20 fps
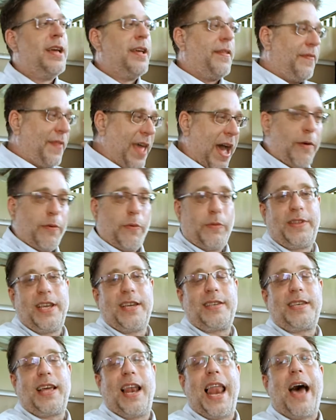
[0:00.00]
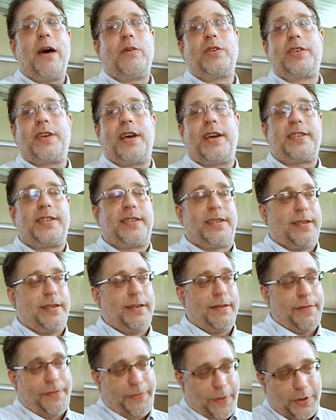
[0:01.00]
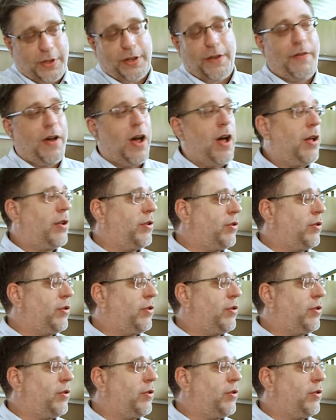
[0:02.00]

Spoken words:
Now, this allows us, first of all,